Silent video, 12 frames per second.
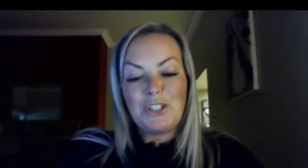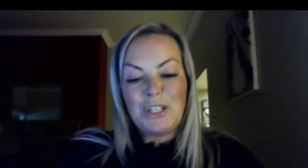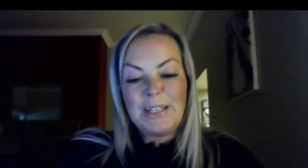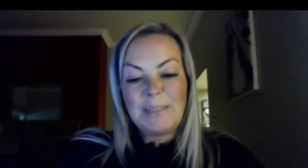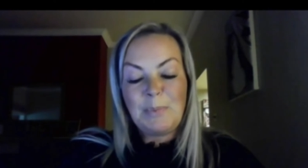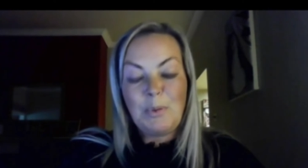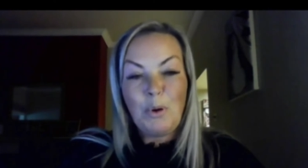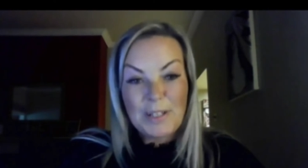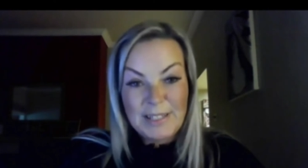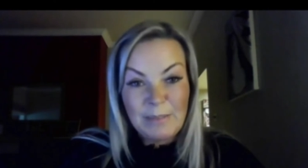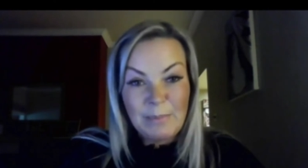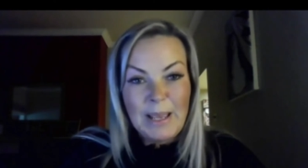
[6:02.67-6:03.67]
because she
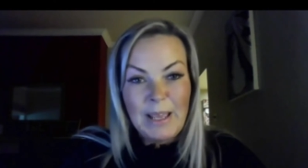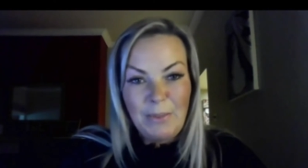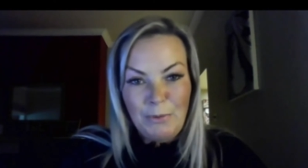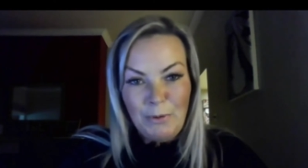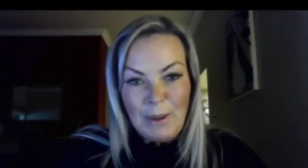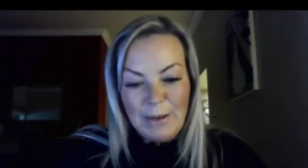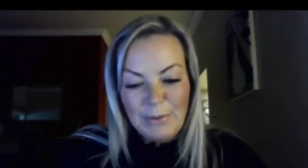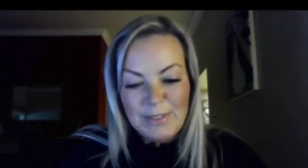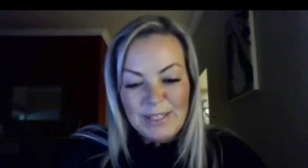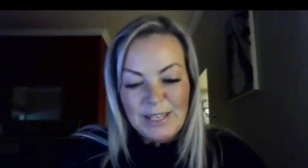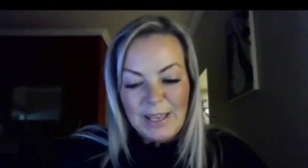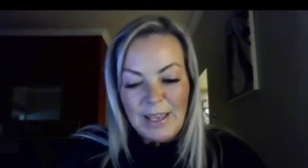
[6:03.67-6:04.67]
supported me
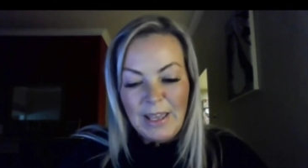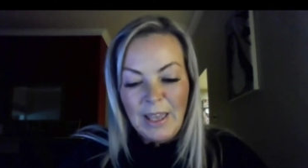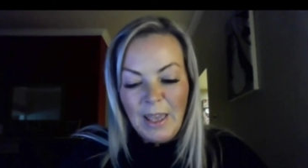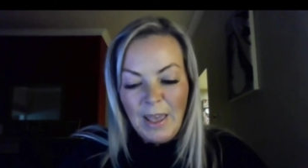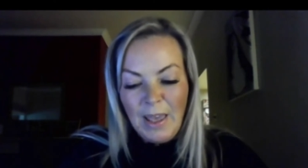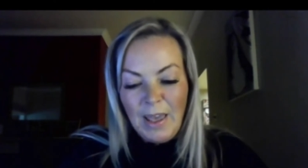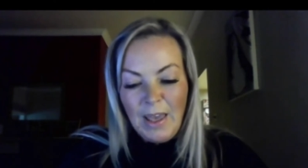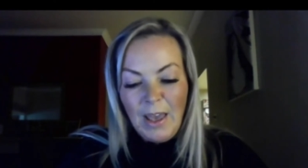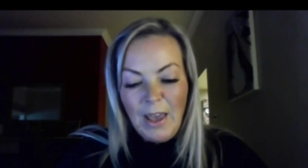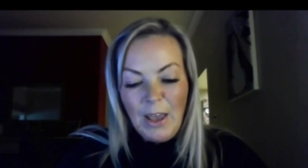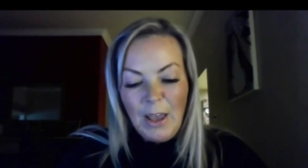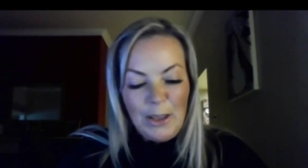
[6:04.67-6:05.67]
throughout it.
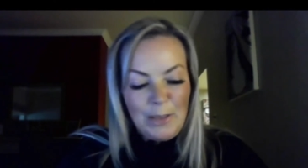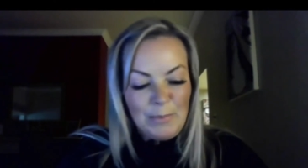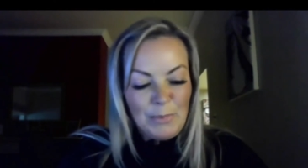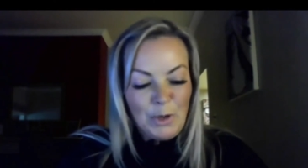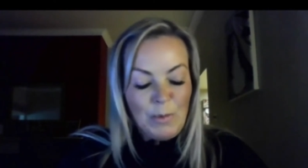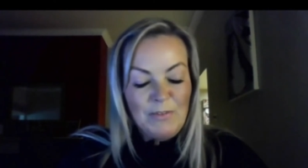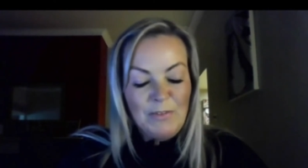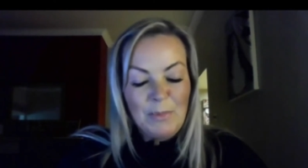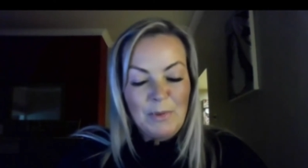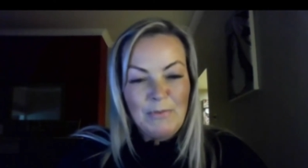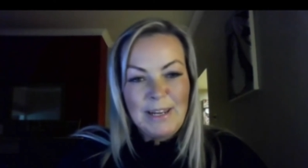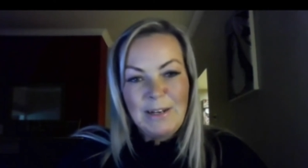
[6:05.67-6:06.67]
Um, coming
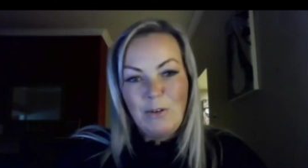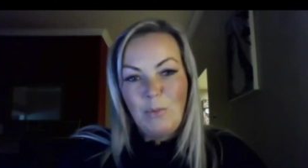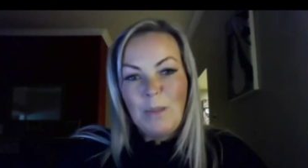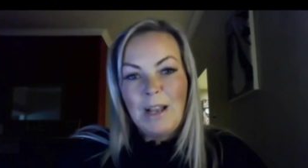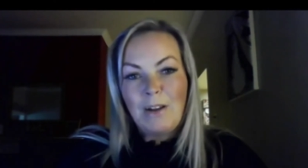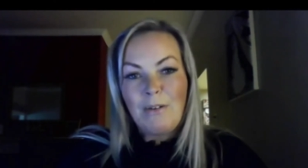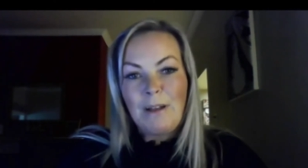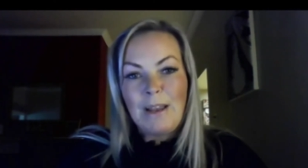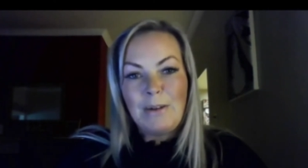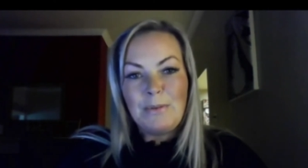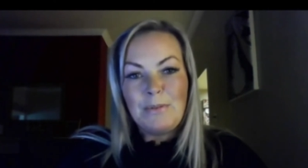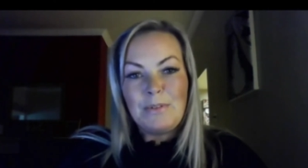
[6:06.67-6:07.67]
from a reading
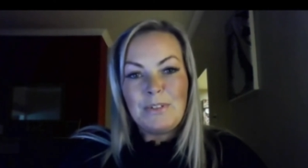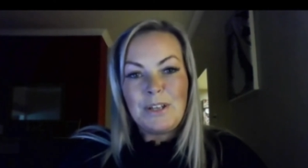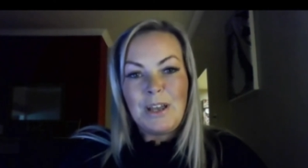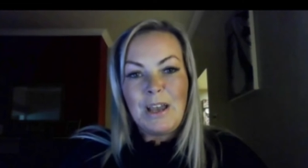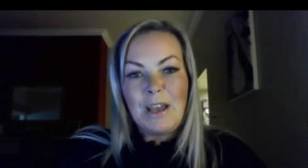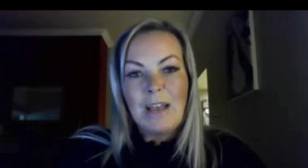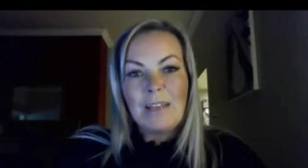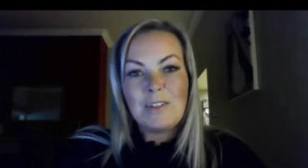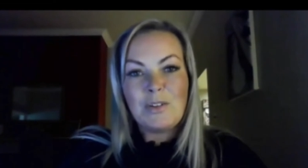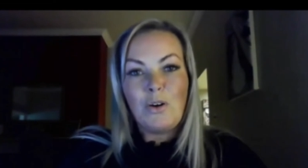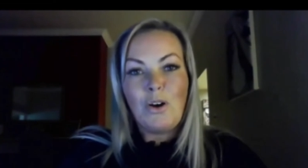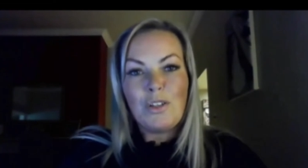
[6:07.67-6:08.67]
background, I
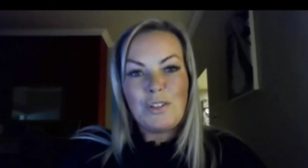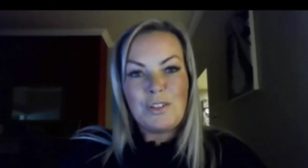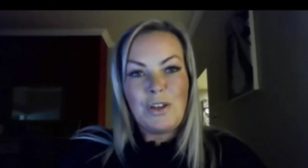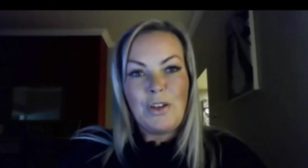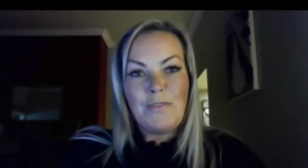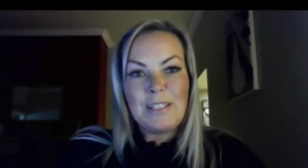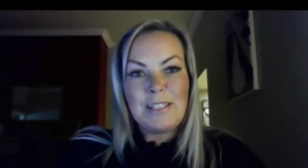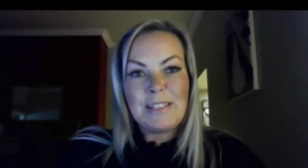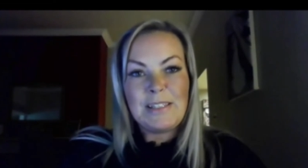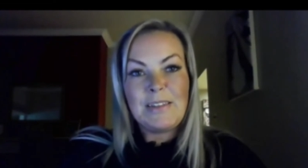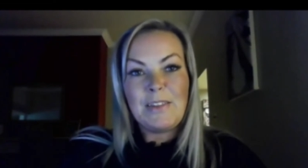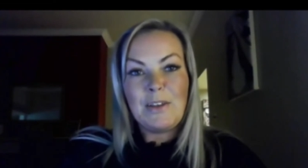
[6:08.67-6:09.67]
saw
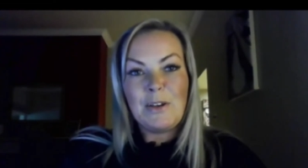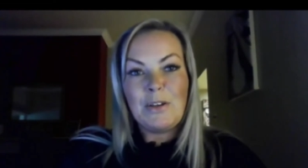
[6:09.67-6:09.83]
service